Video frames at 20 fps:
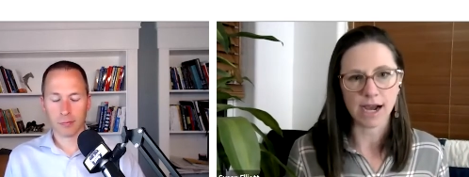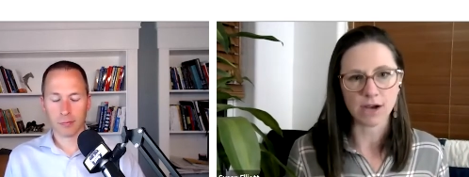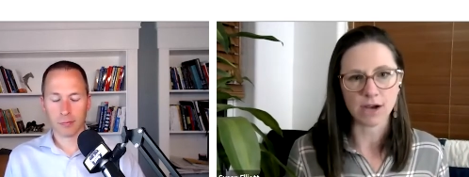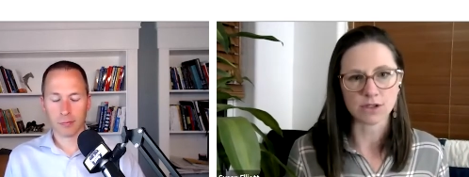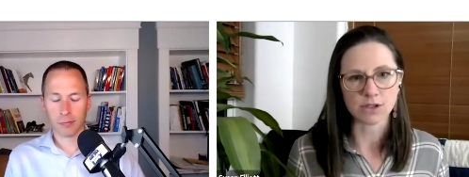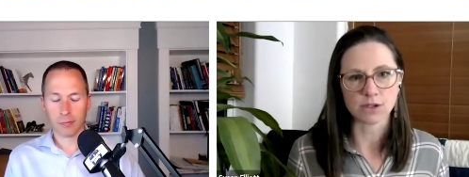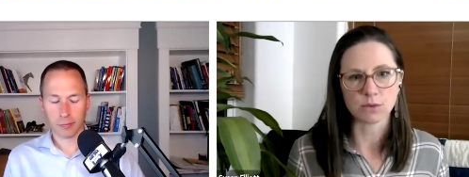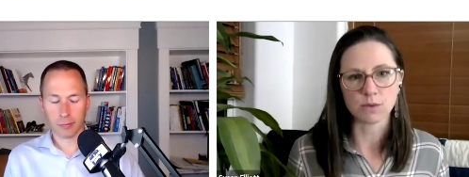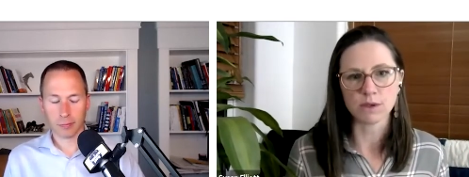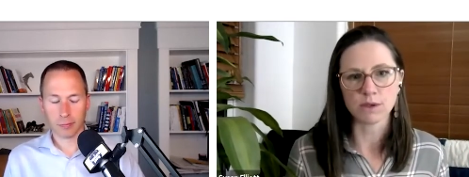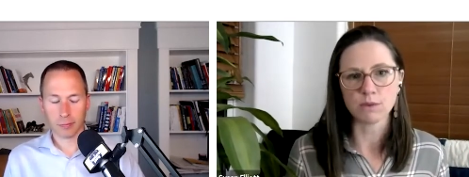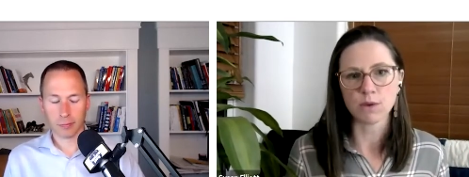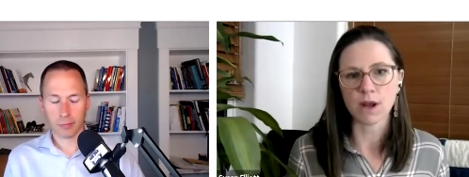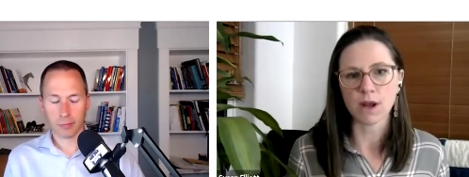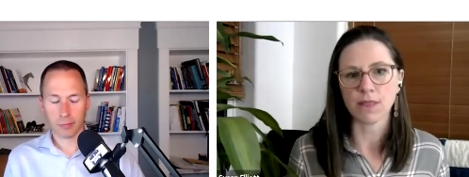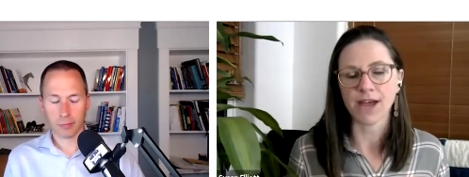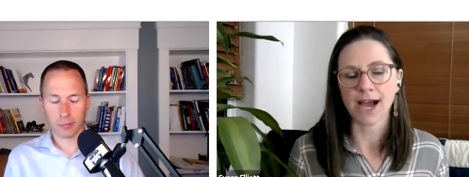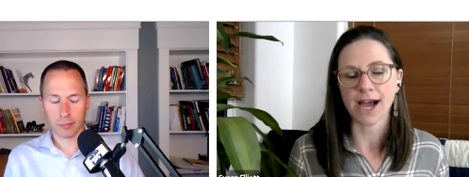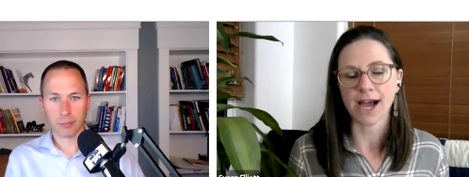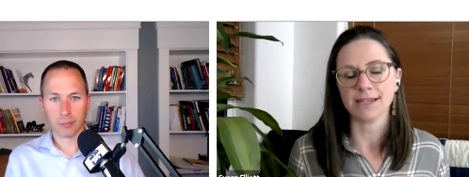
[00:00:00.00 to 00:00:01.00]
Speaker 1: So we want
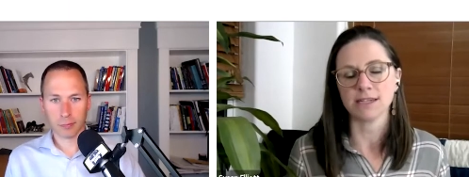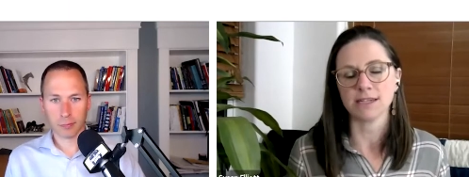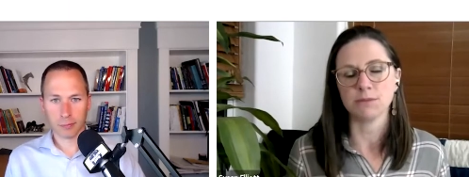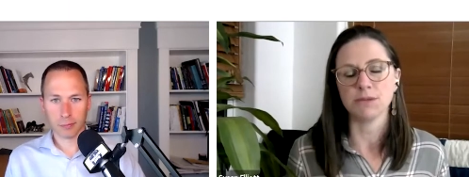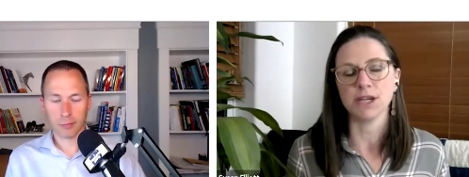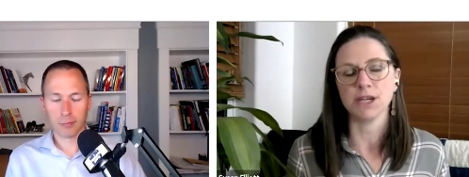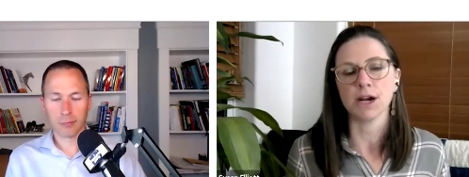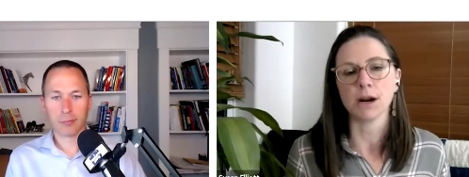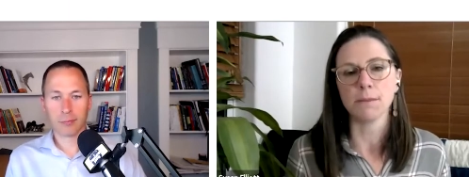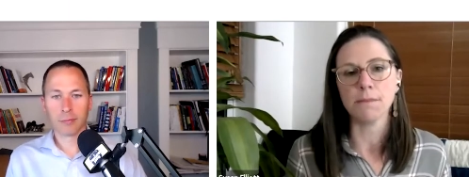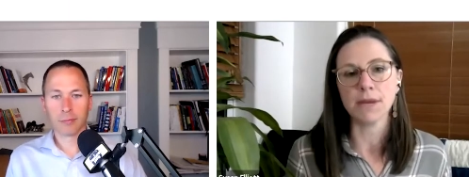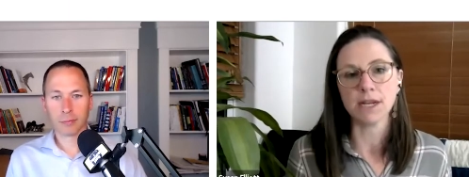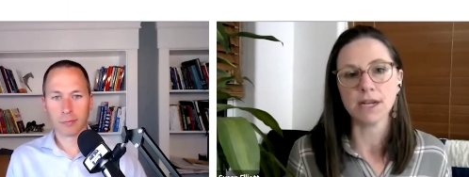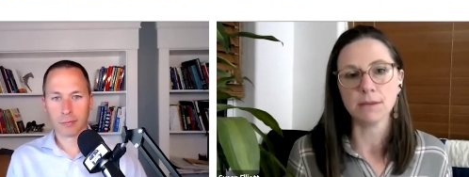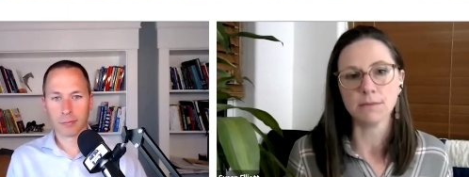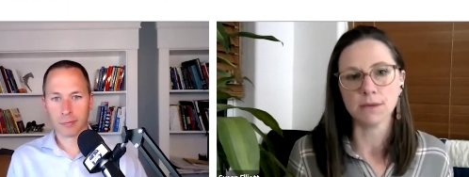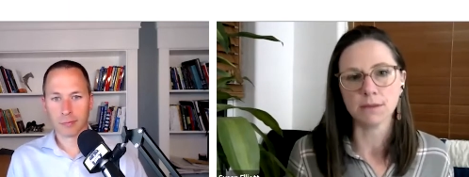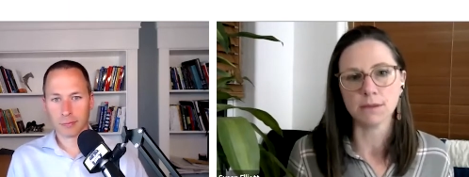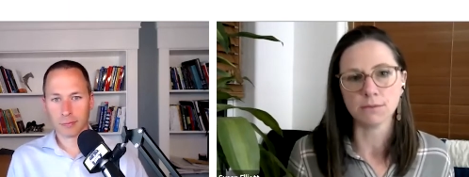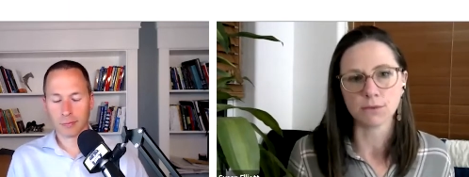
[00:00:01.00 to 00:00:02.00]
that to be our
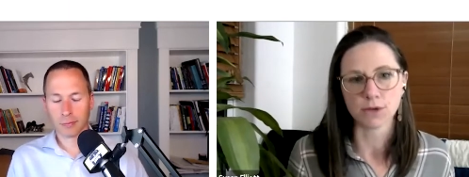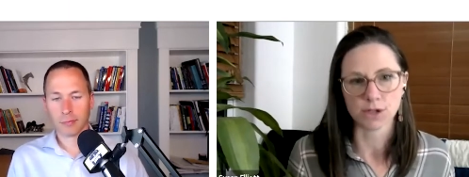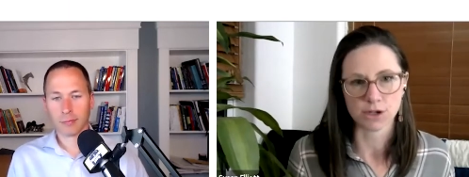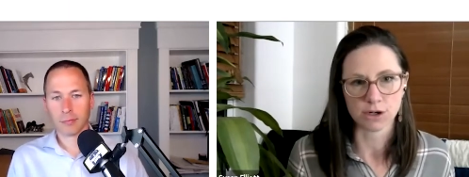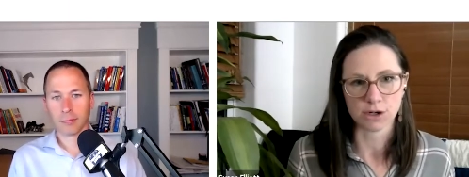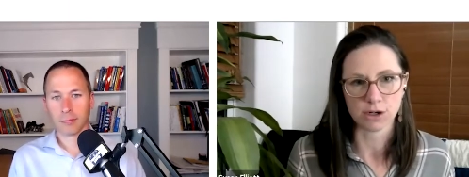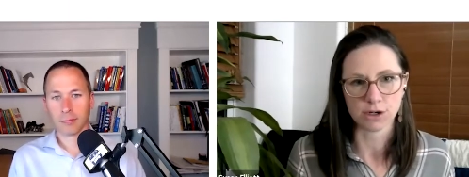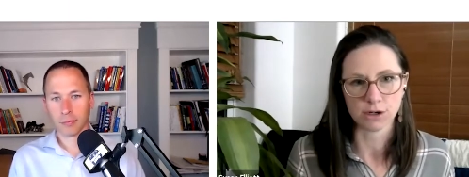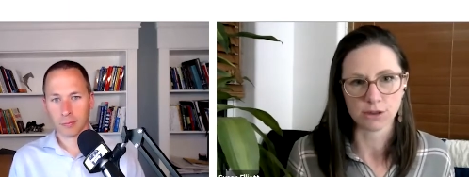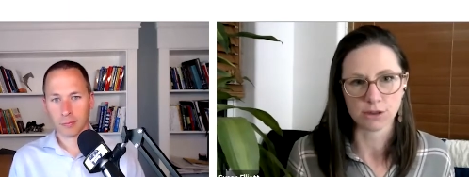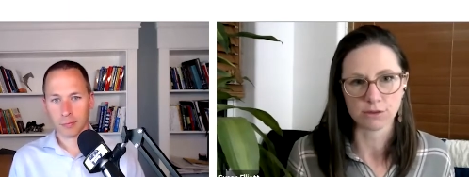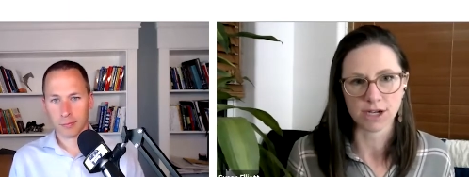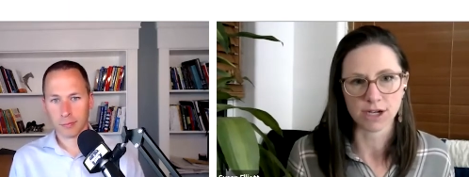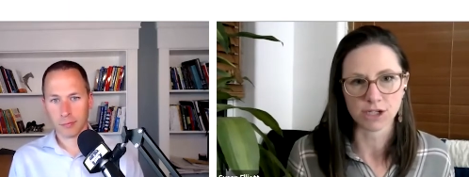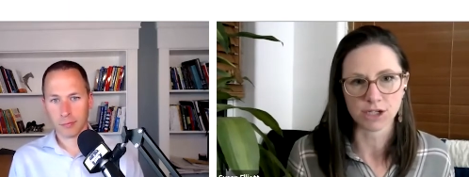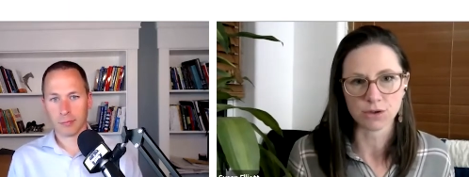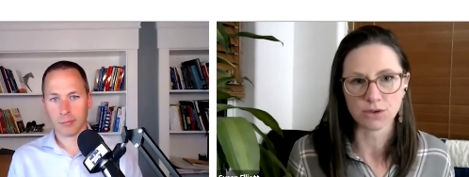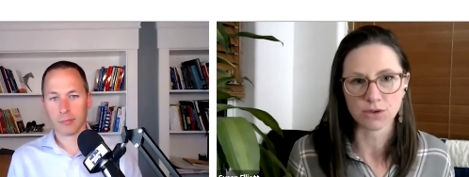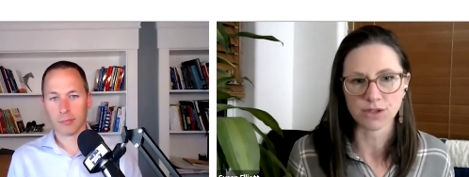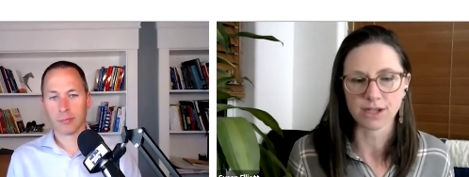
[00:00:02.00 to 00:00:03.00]
minimum return
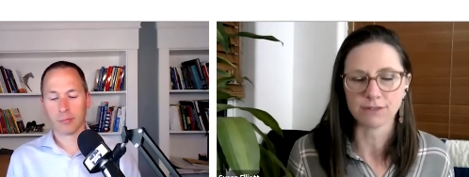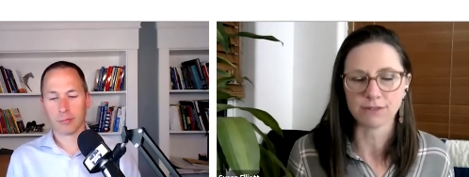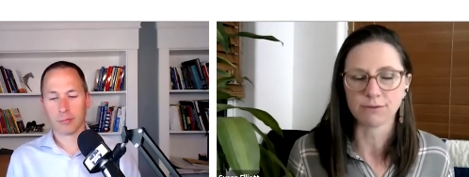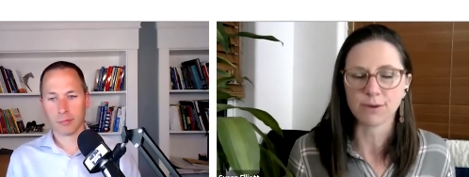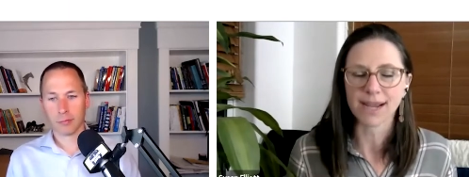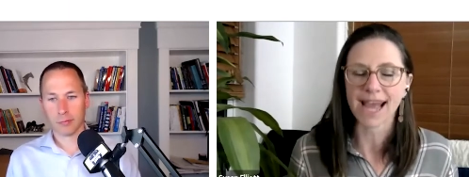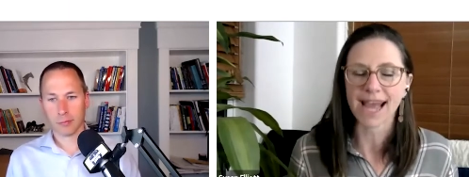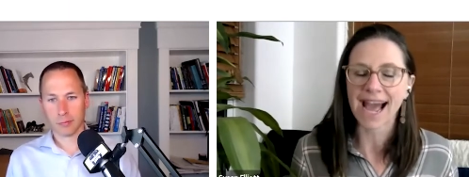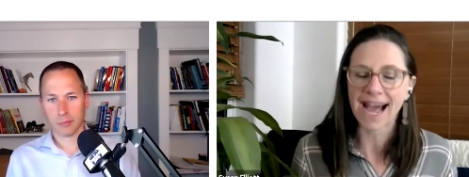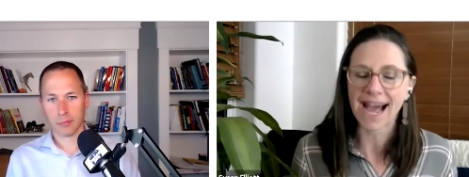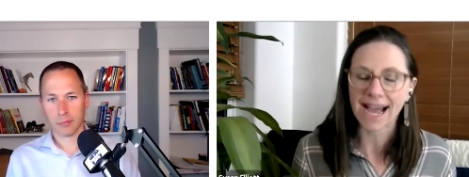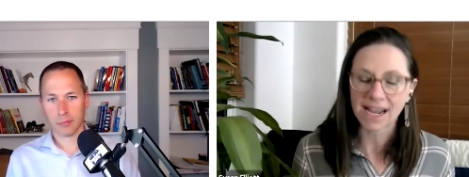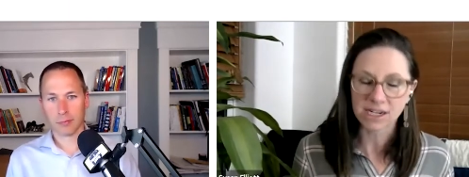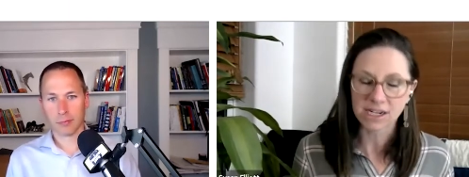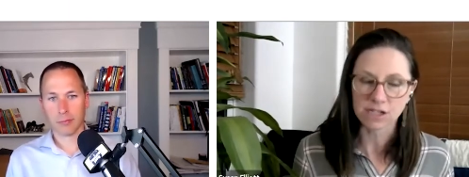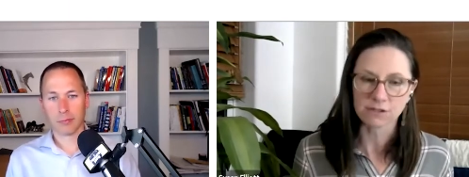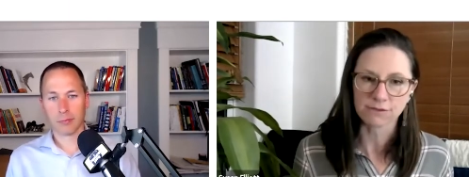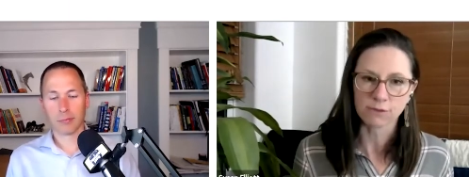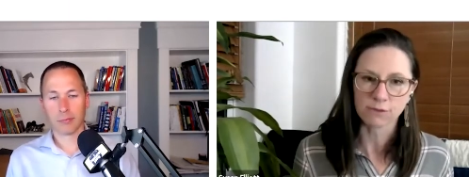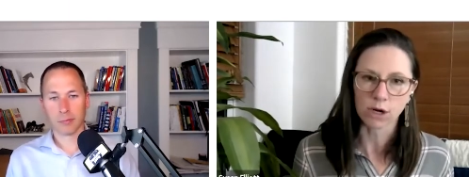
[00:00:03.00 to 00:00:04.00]
threshold, that if we had to
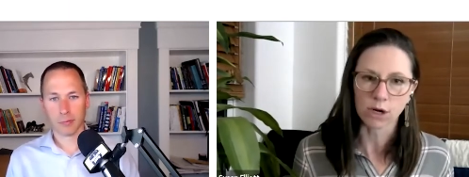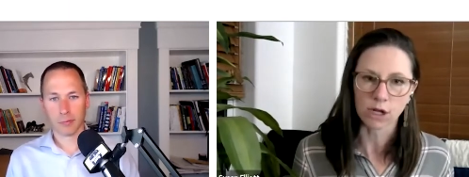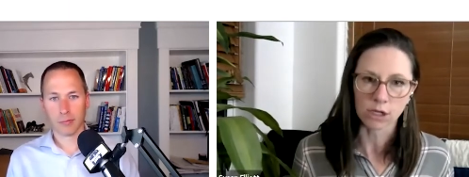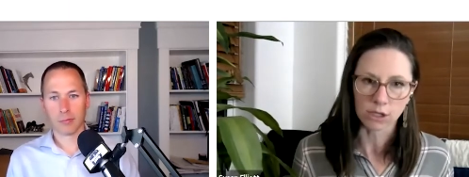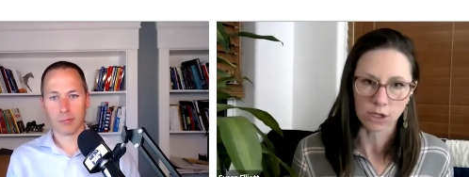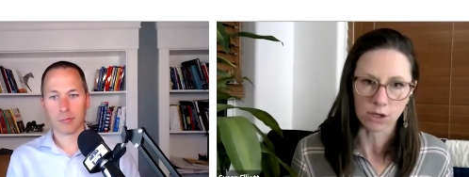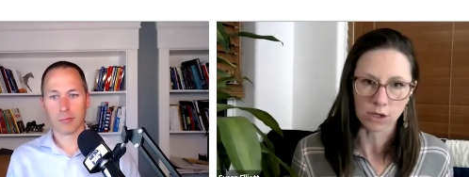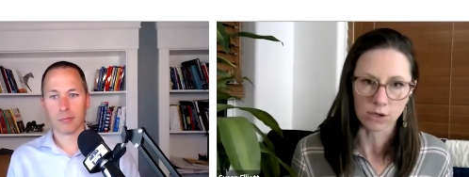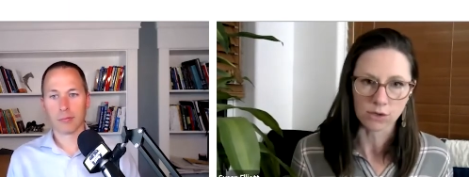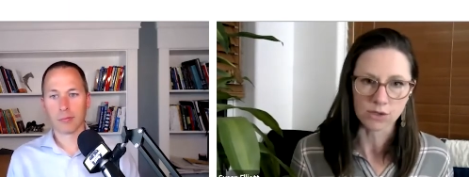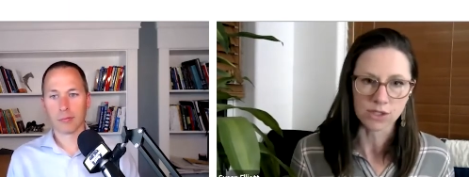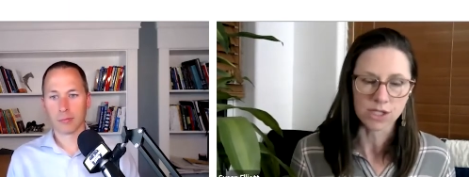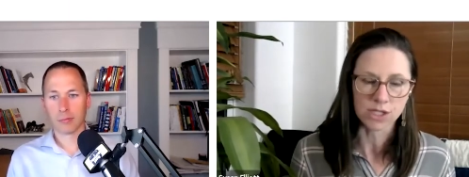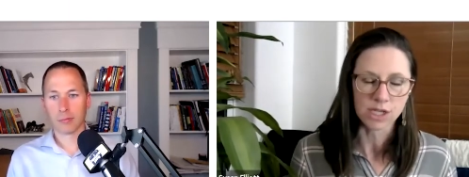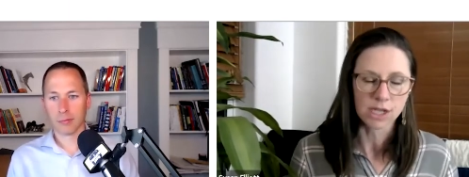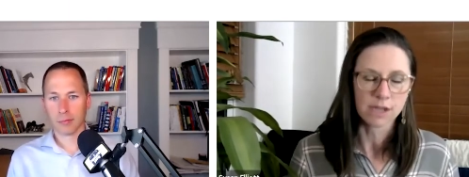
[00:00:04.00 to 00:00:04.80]
foreclose,